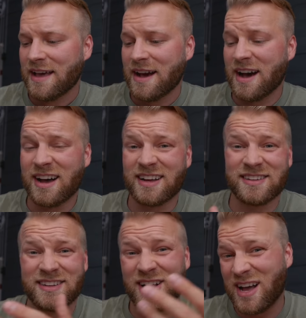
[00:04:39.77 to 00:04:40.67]
Uh,
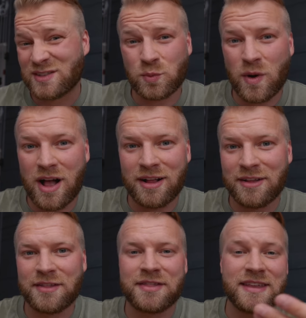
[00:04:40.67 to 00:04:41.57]
as
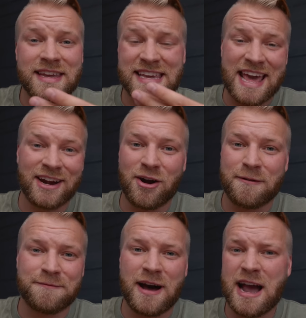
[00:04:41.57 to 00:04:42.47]
well, the Canon
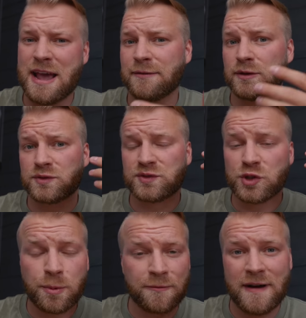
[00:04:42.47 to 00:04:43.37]
R5,
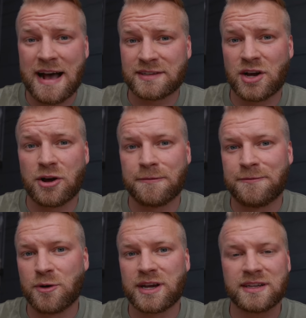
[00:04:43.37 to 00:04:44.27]
super fast
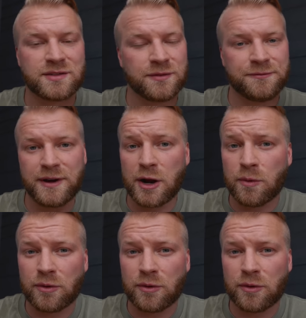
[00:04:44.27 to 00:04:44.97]
autofocus, very